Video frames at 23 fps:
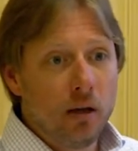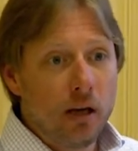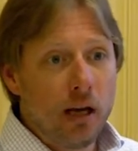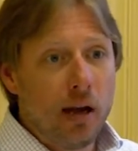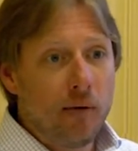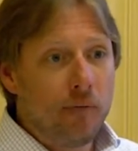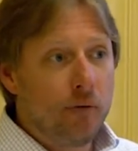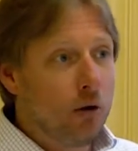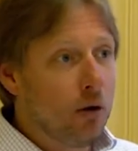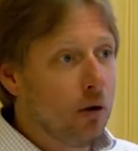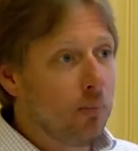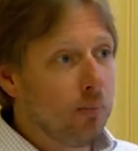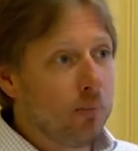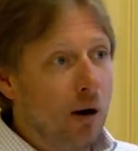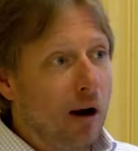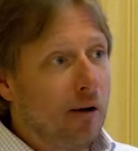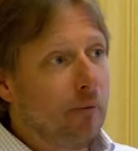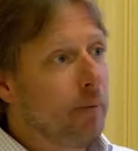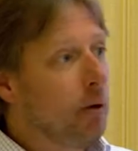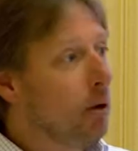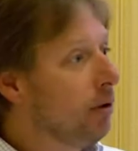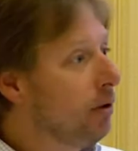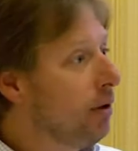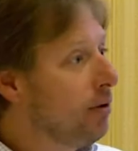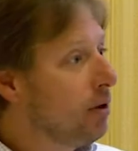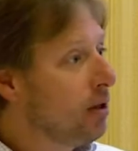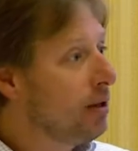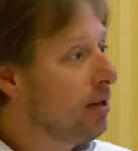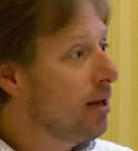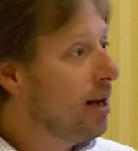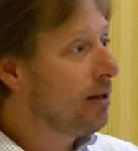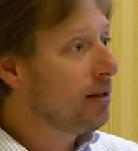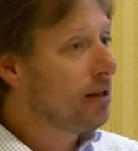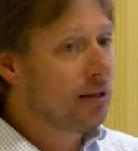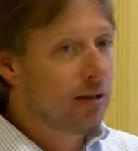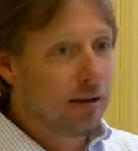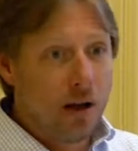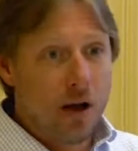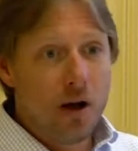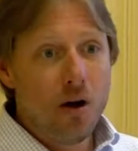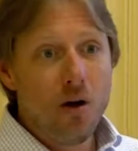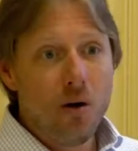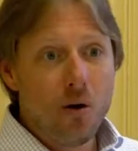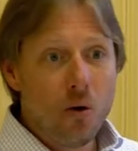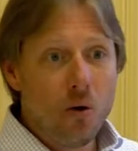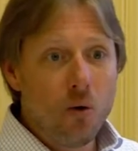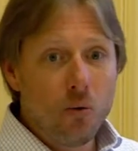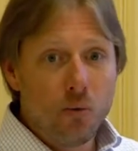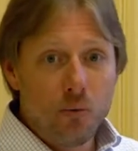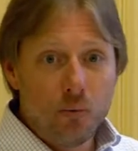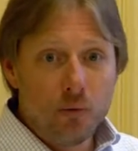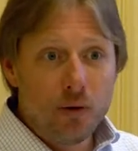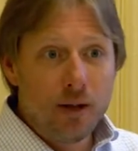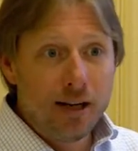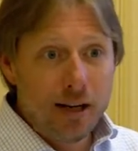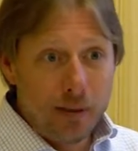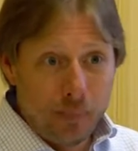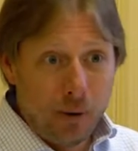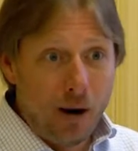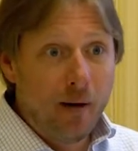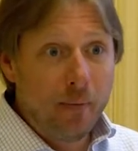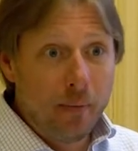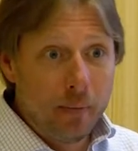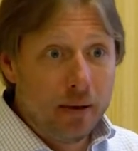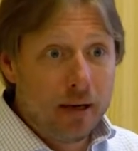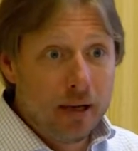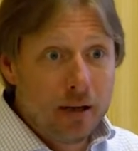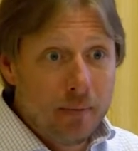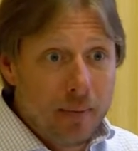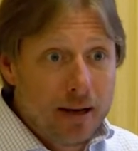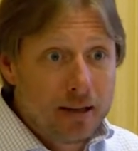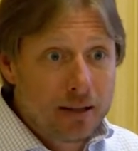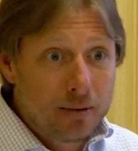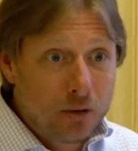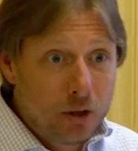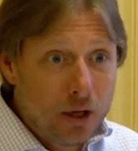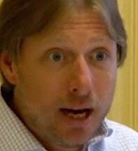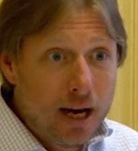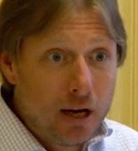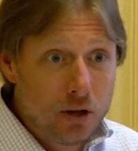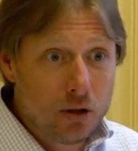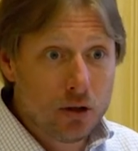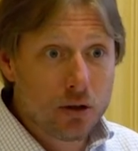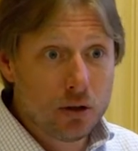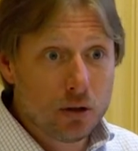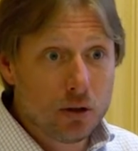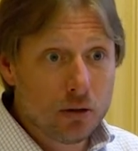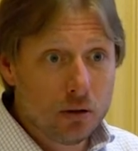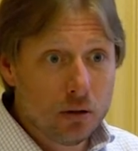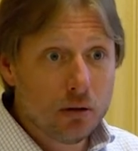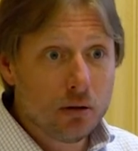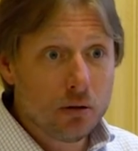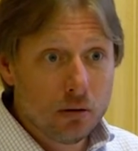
If your probability of success is low, then you probably need to make some changes.